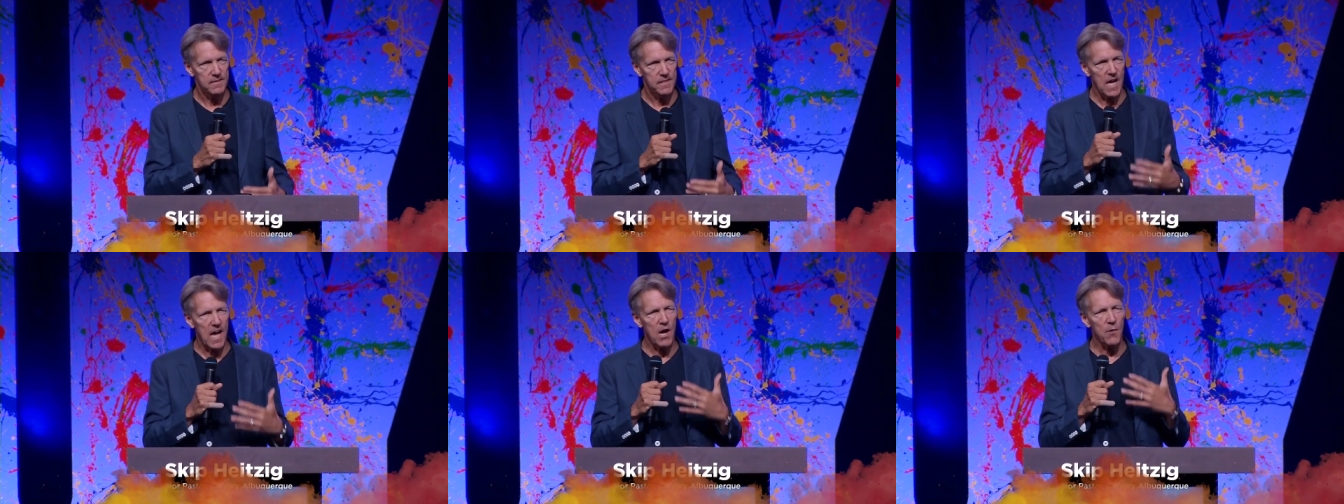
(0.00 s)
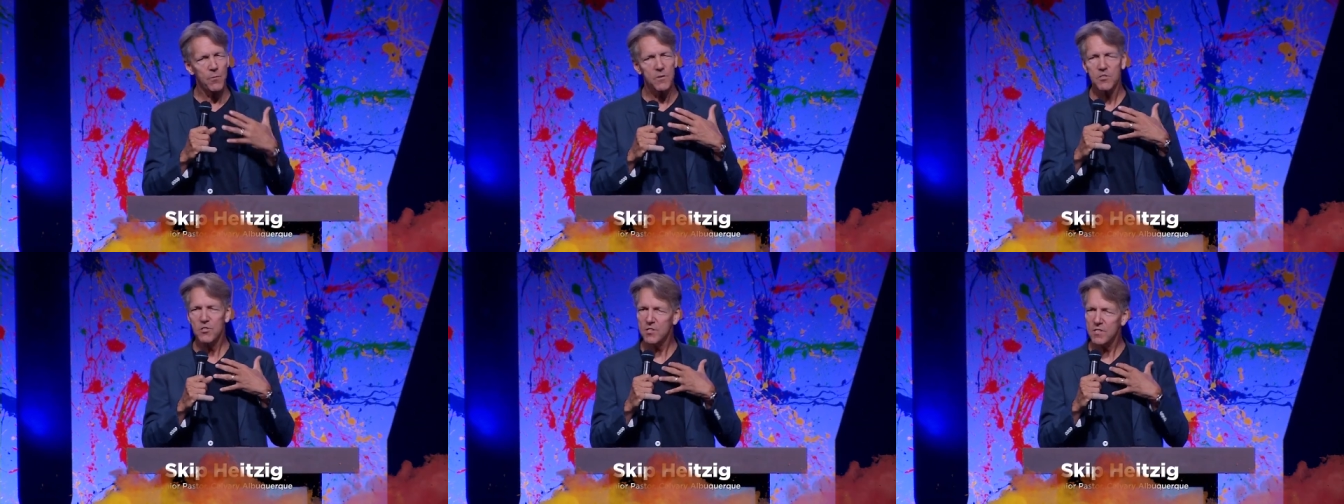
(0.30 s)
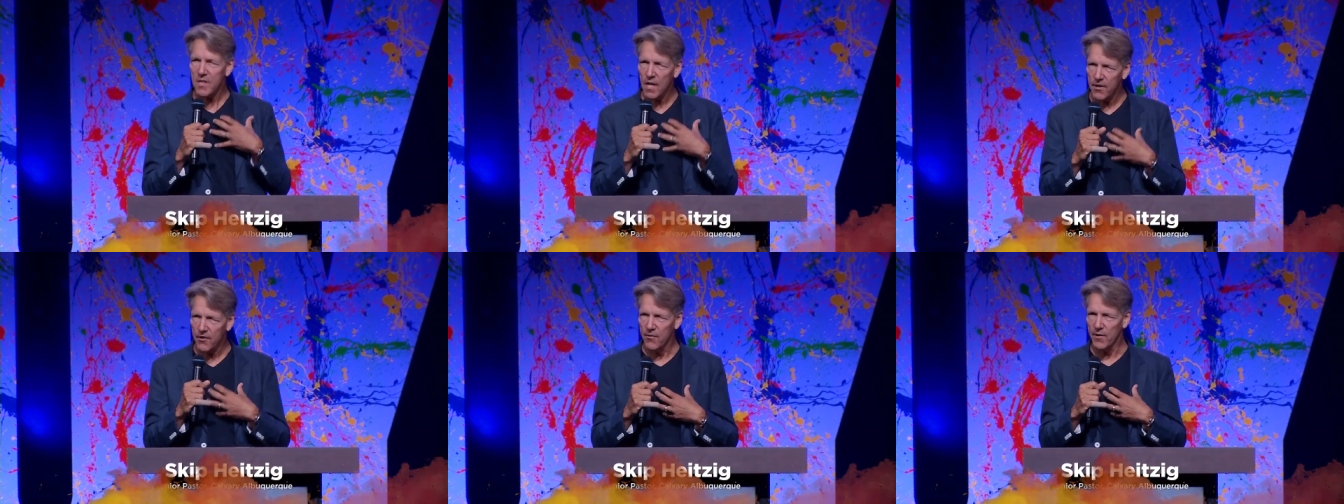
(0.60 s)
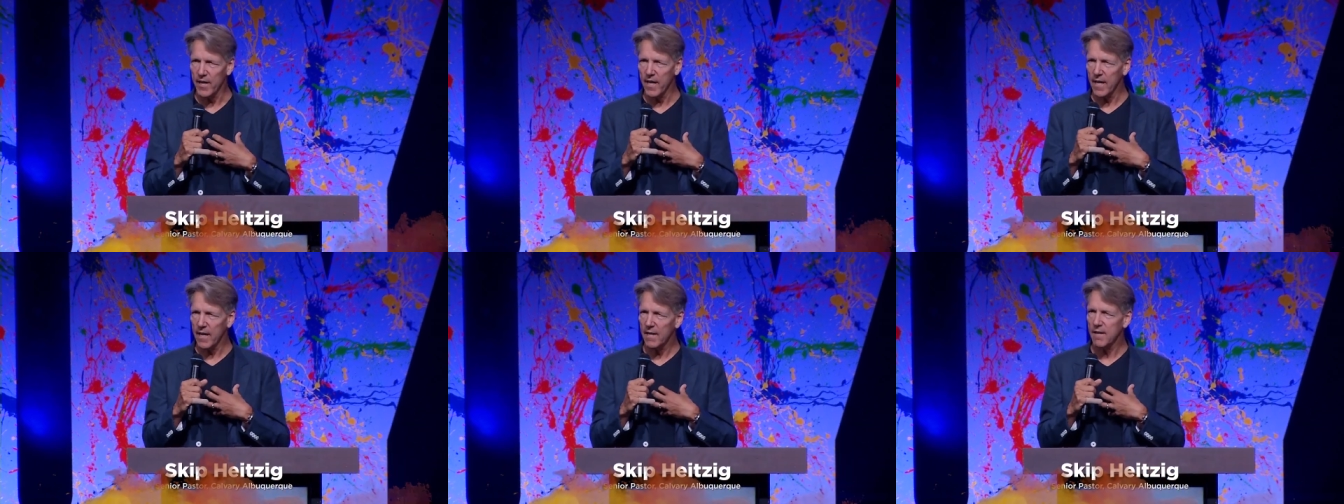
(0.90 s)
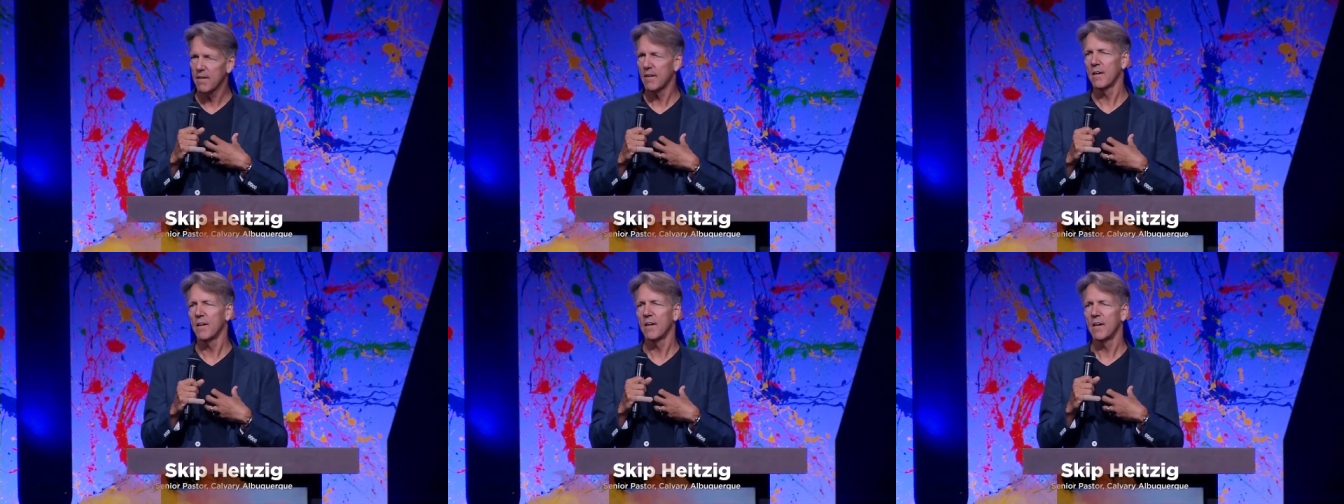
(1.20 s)
I was stuttering.
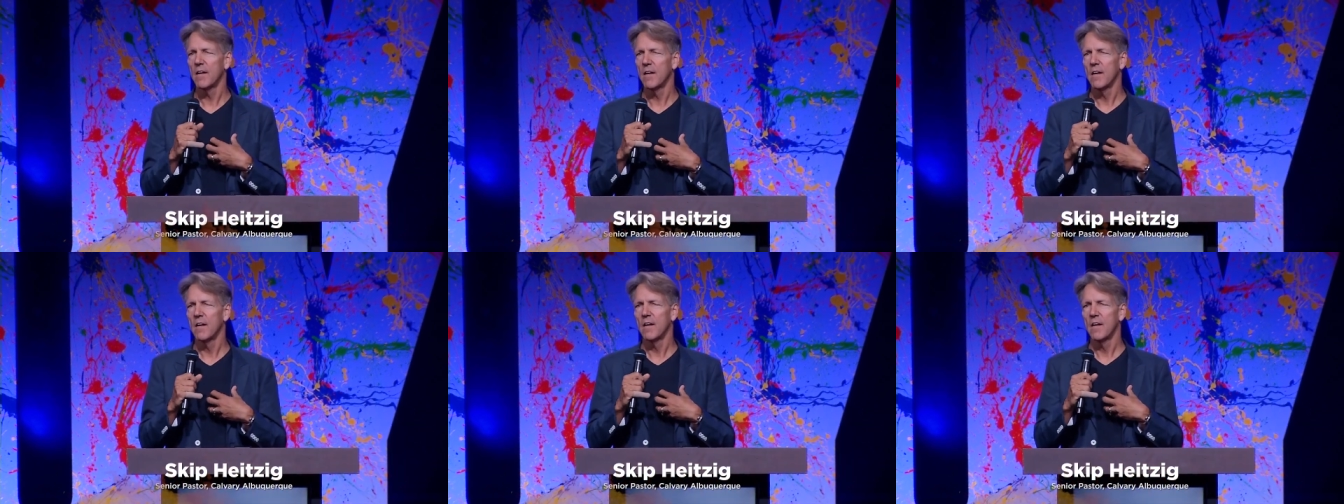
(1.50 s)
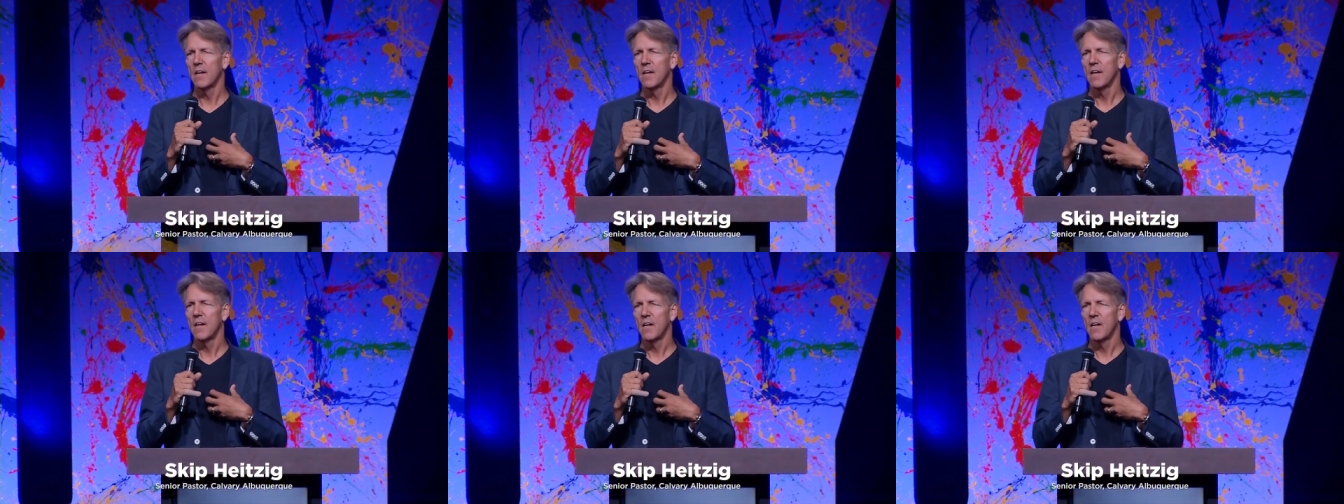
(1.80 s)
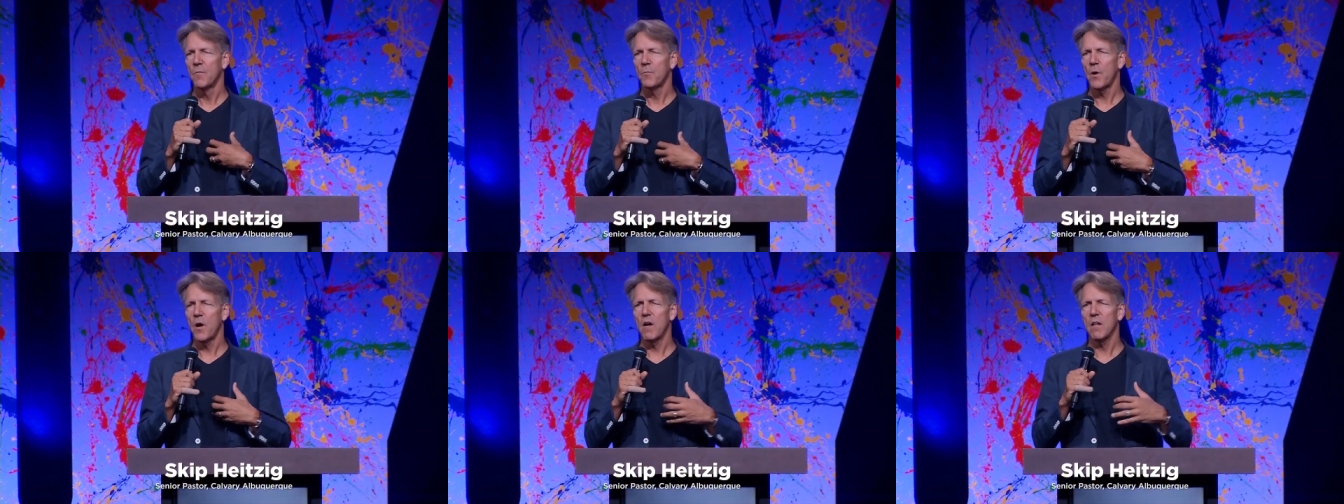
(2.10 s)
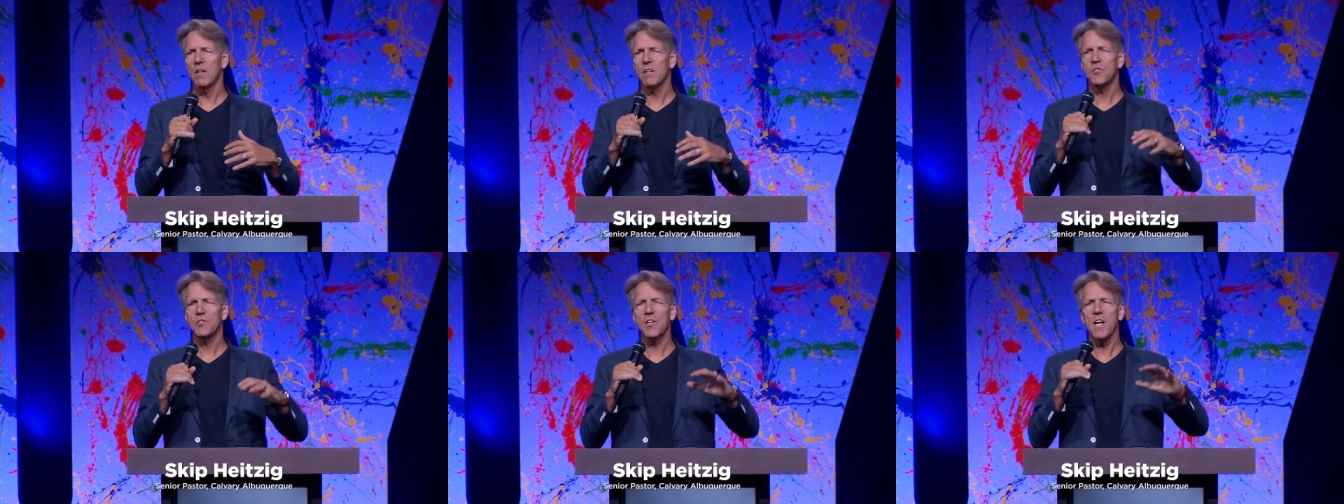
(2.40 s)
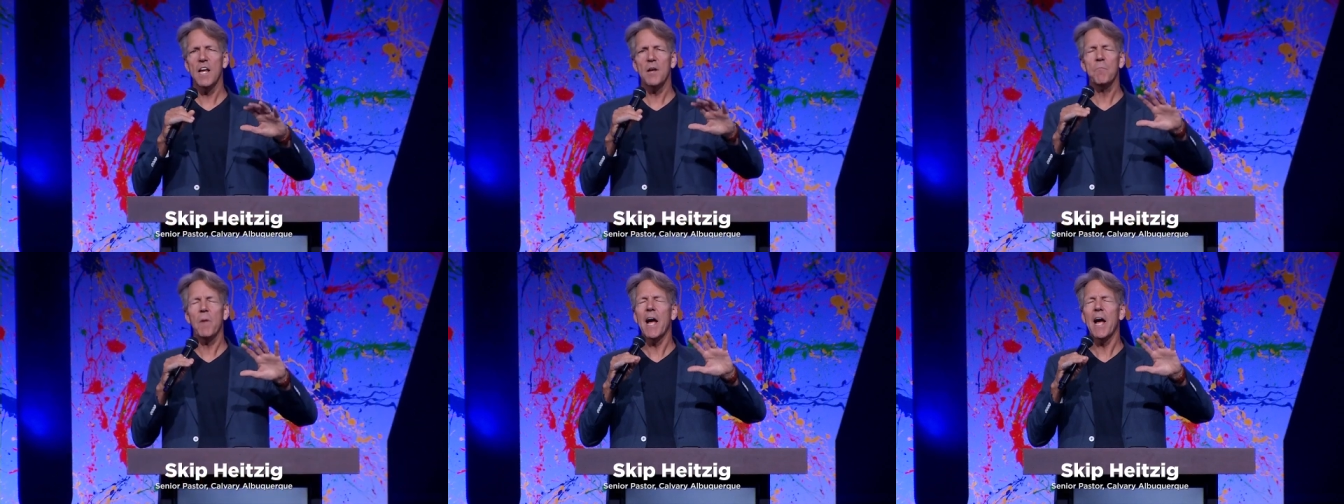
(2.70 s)
Paul is saying,